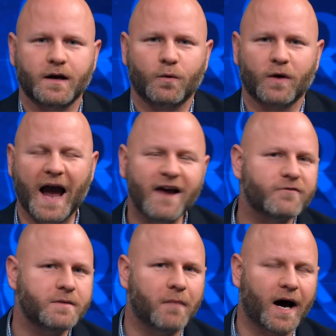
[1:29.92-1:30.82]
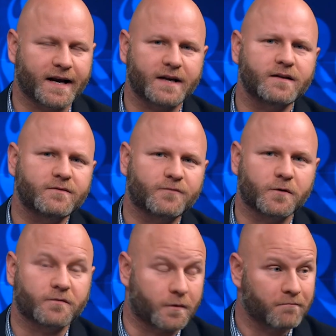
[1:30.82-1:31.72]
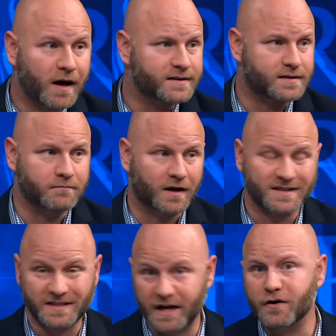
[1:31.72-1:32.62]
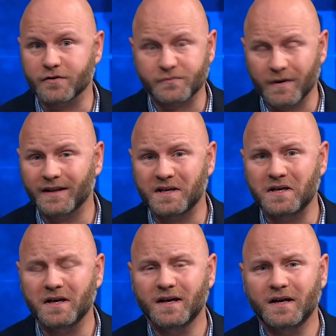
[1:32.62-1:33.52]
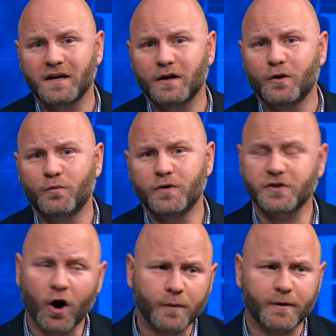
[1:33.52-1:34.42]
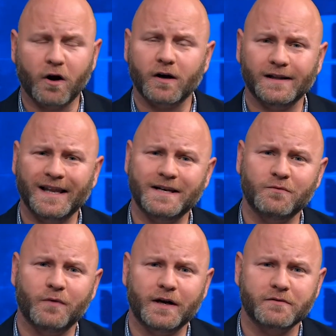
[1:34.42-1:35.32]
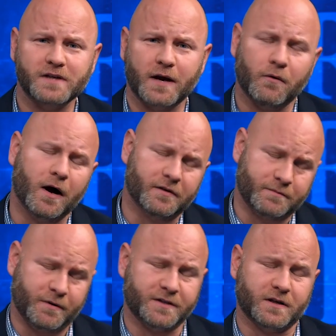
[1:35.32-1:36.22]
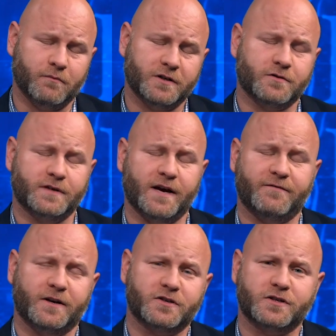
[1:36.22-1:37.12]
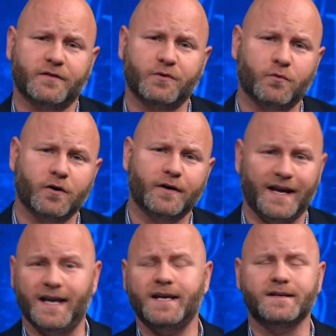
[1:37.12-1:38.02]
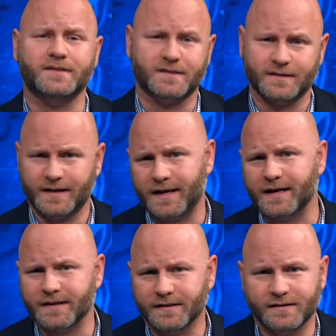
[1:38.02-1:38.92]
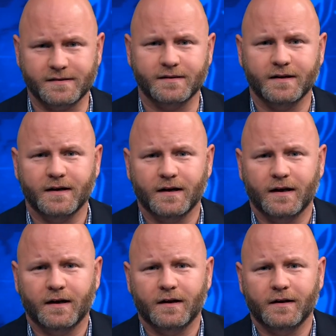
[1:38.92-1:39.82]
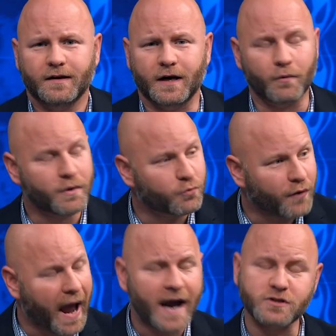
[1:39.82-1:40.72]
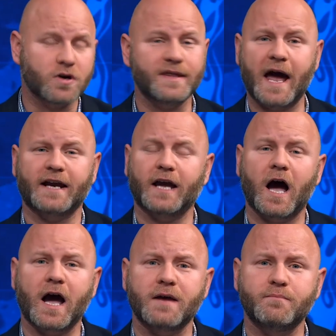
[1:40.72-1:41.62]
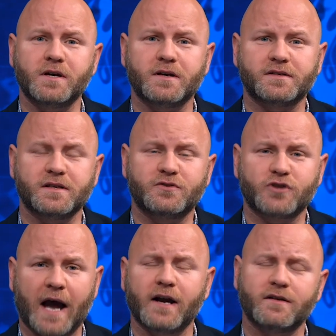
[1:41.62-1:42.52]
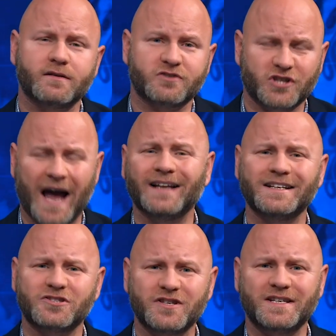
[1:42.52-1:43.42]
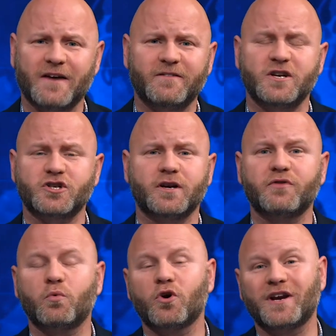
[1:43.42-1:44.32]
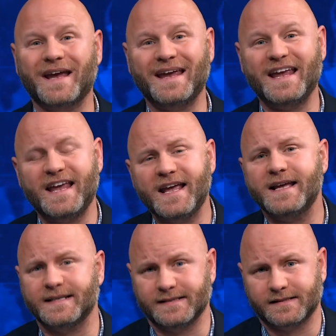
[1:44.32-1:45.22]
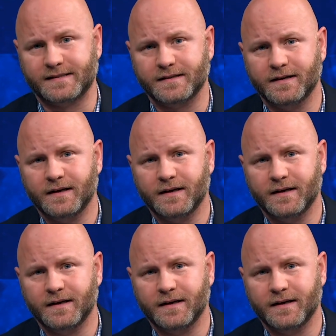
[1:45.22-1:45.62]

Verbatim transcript: where everybody for, for months and months, years really, was harping on Clinton when he was like, well, it depends on what your definition of the word is, is. You know, we ragged on that guy because he ch- challenged the definition of the word is.